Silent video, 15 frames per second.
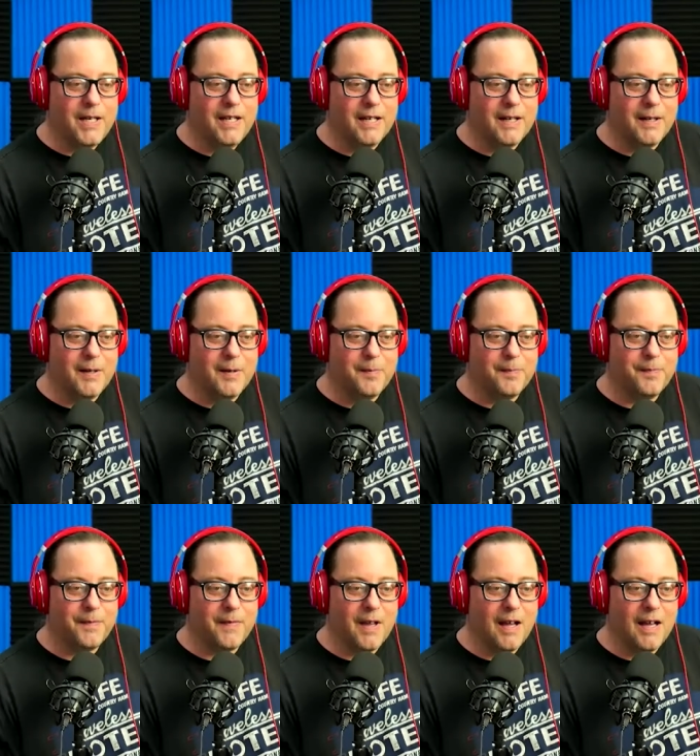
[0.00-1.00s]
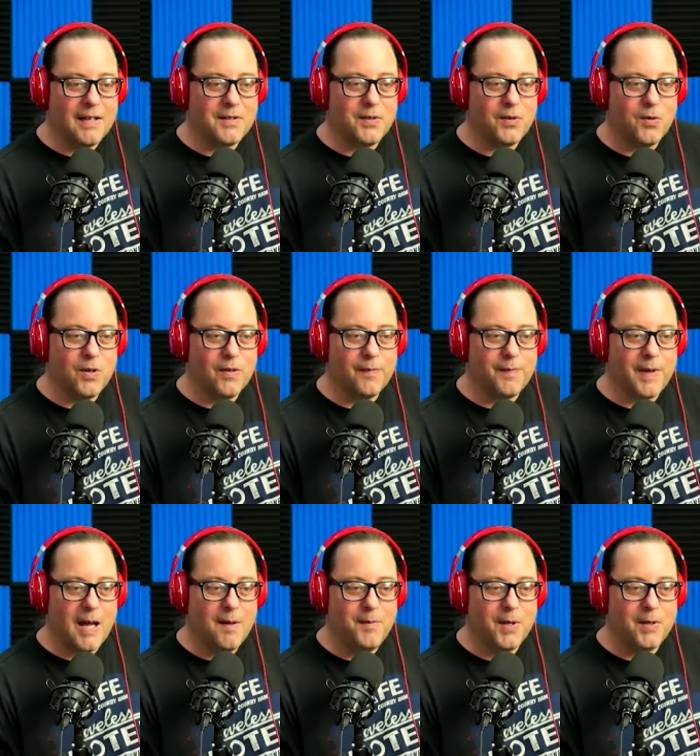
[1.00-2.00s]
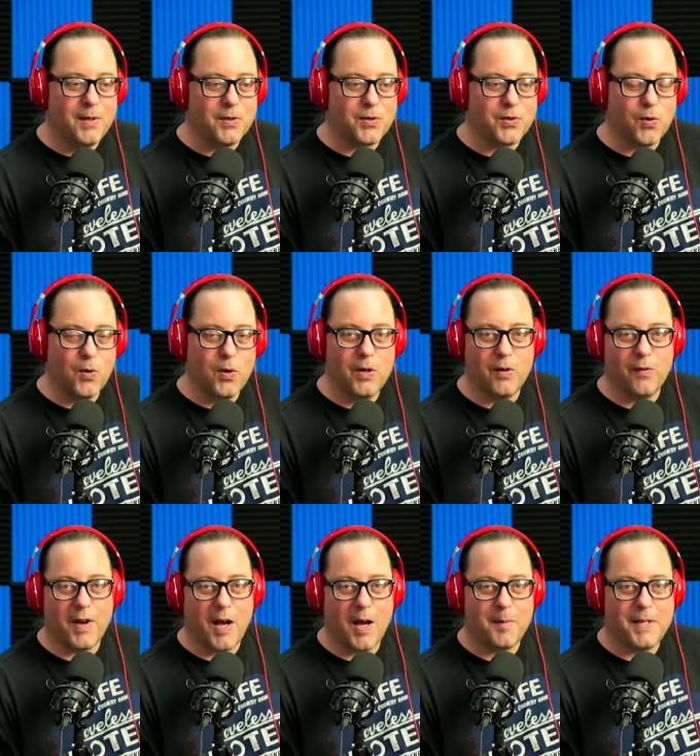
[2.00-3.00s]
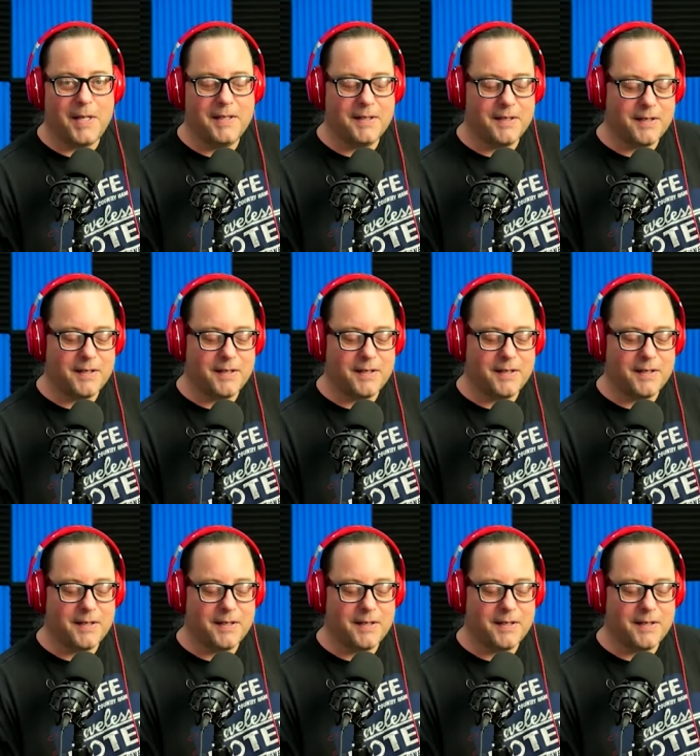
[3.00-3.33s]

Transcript: Um, I sort of I'm the destroyer of hobbies.